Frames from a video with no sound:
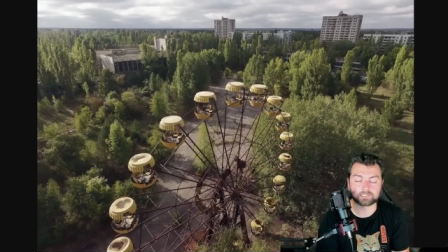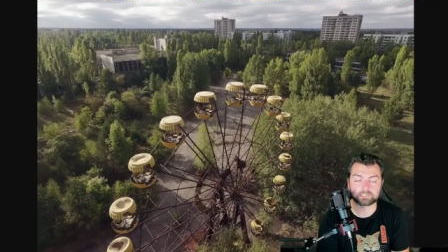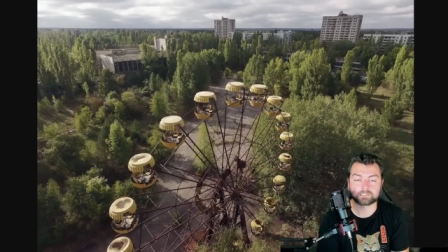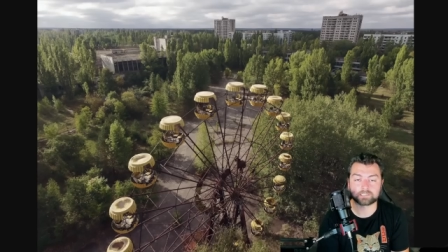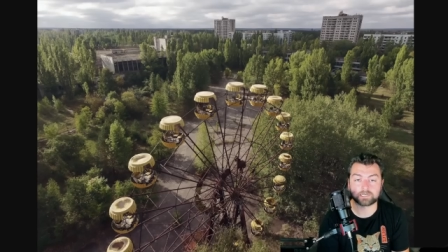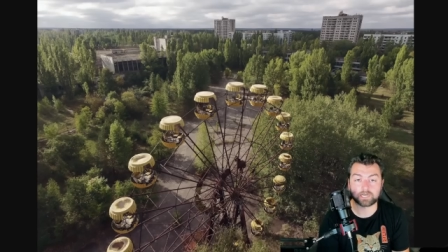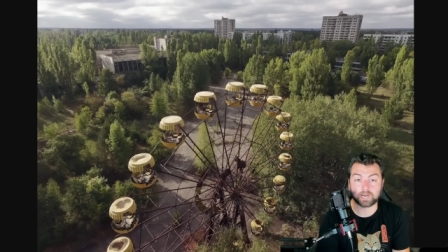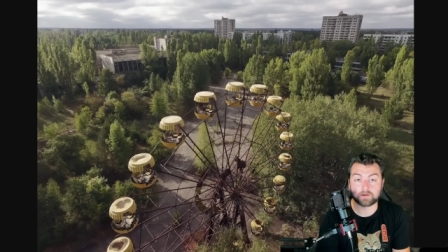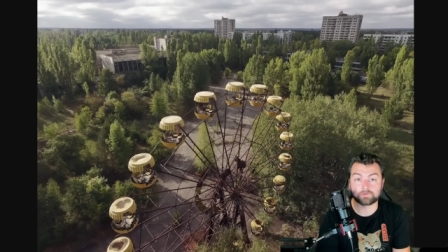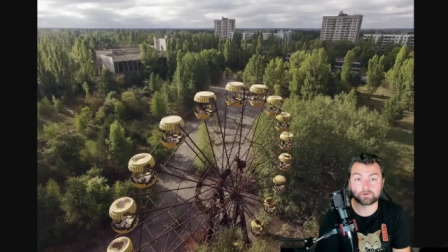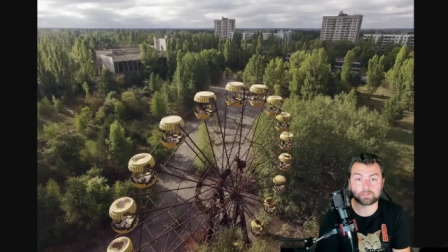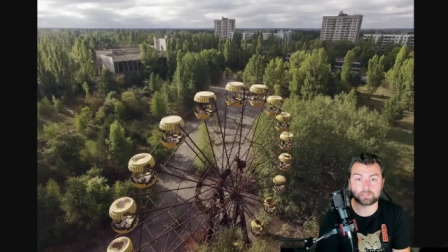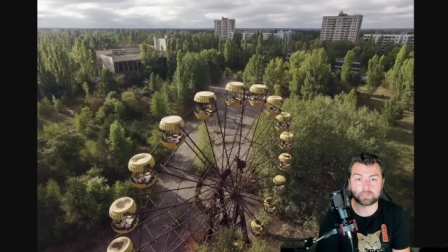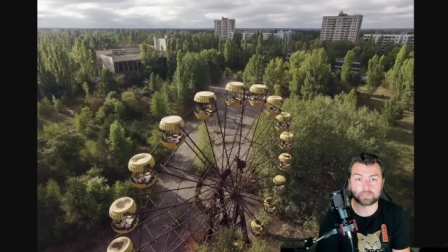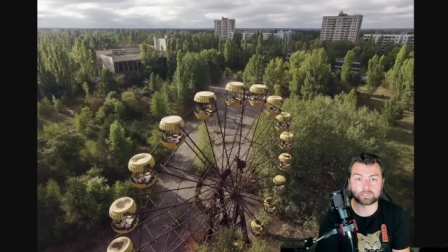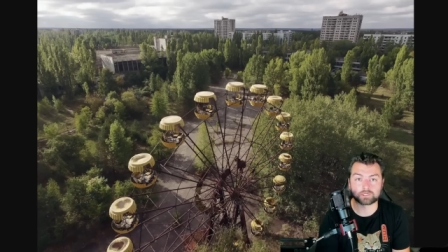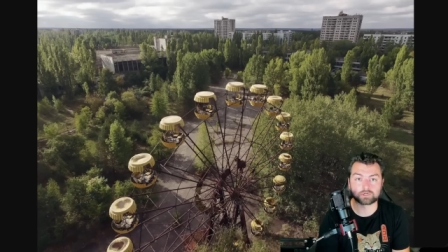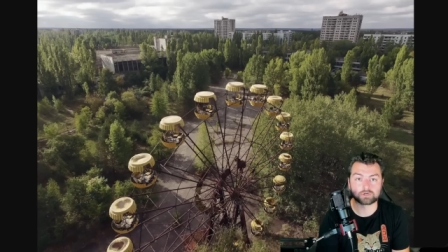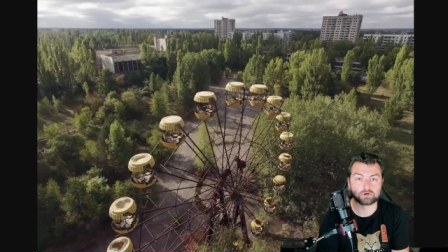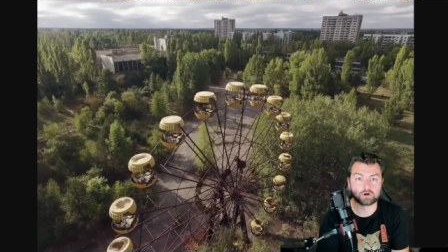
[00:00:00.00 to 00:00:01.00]
that
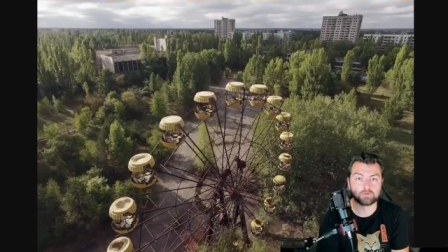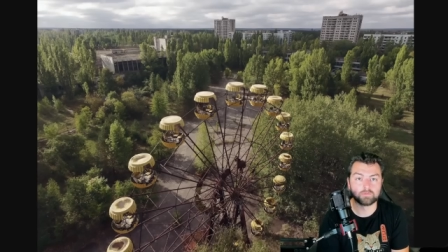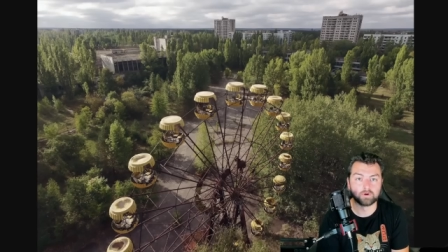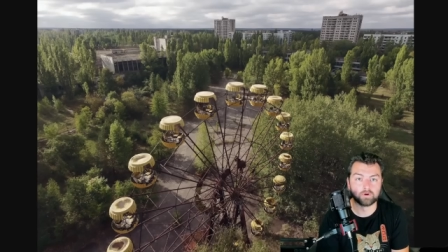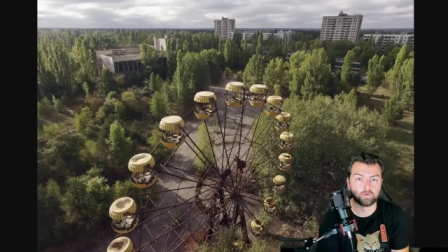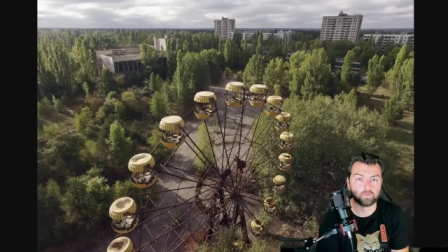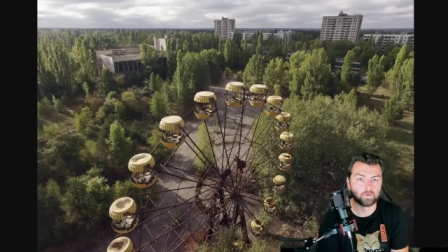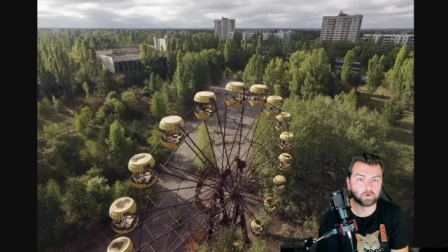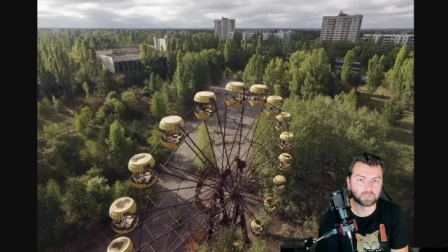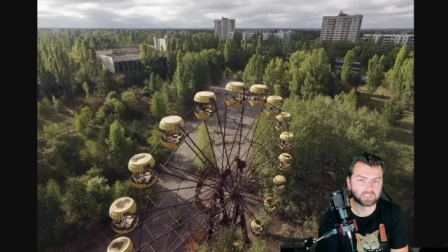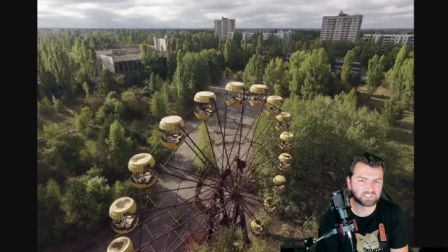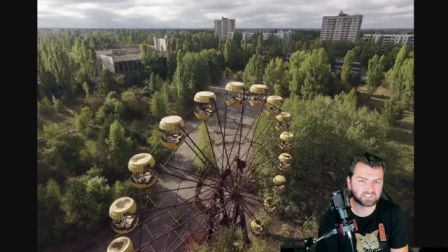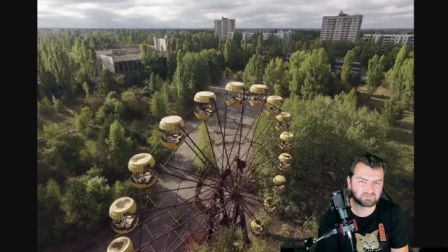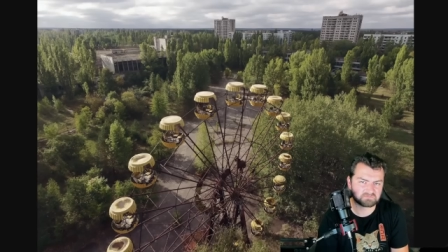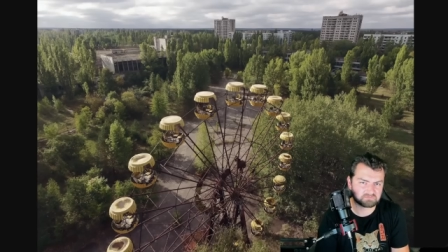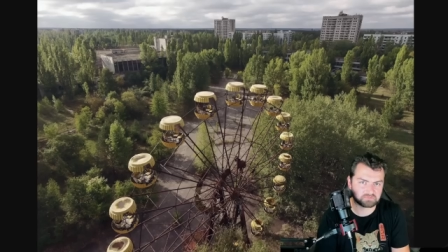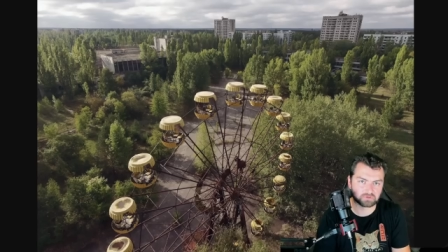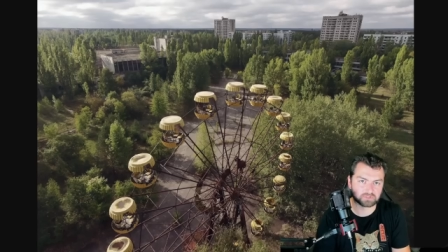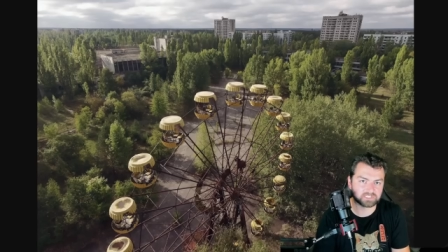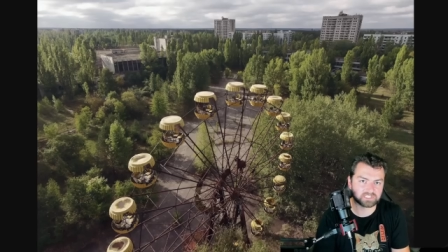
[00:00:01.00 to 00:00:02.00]
everything at Chernobyl was
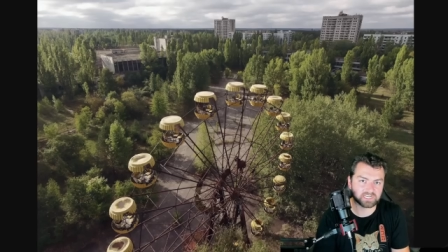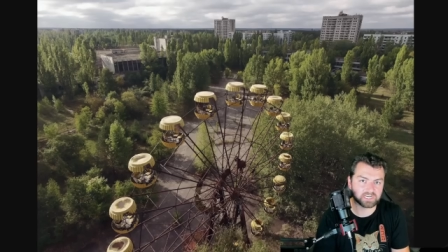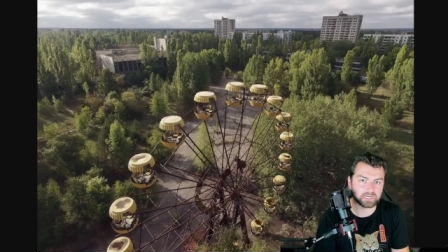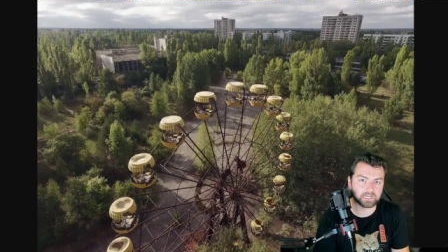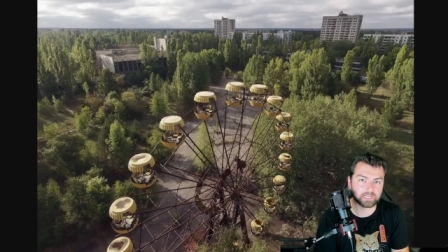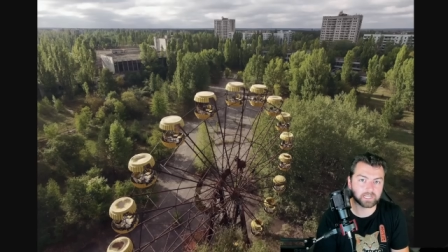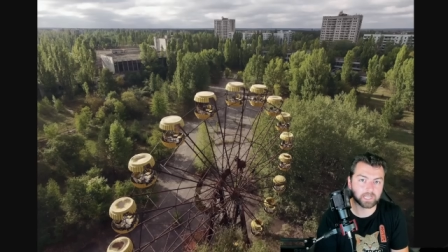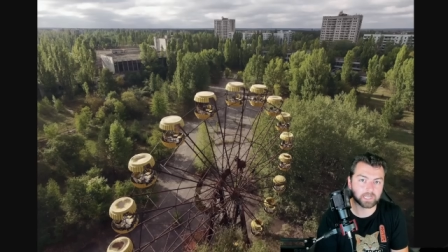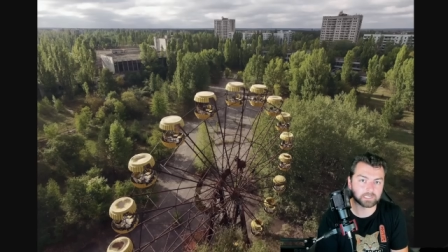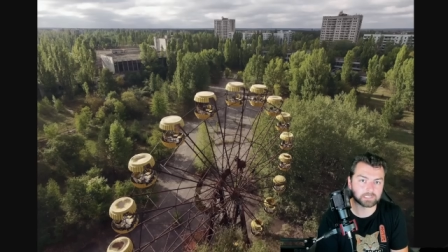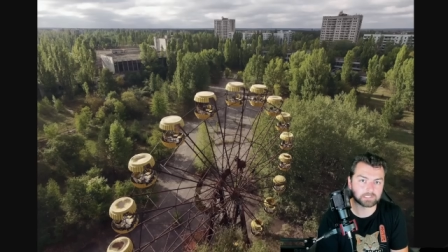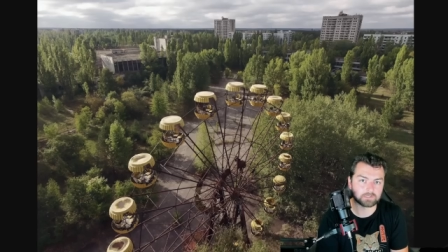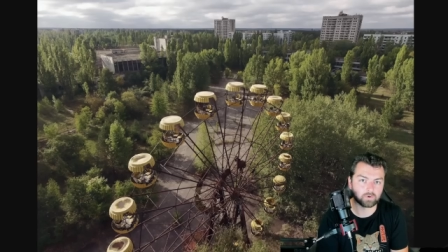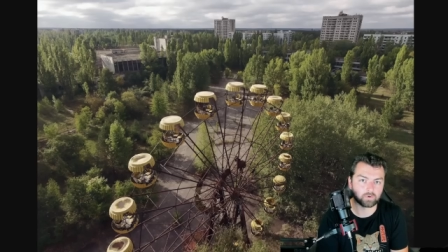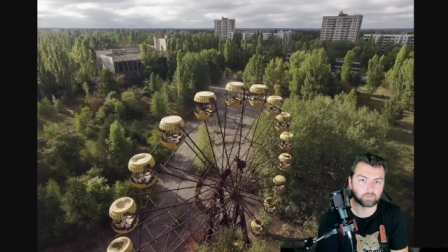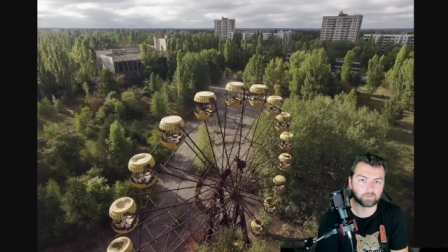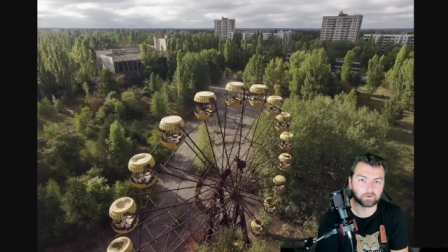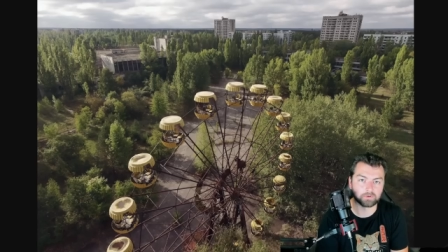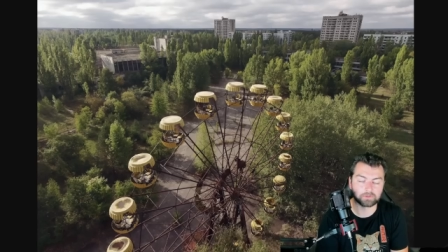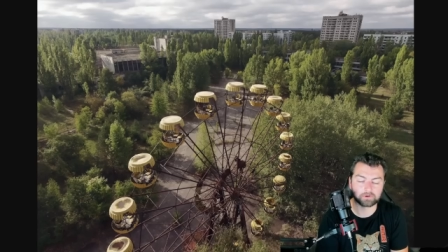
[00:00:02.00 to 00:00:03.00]
proceeding as
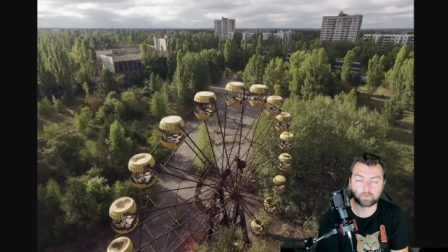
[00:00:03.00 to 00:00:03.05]
normal.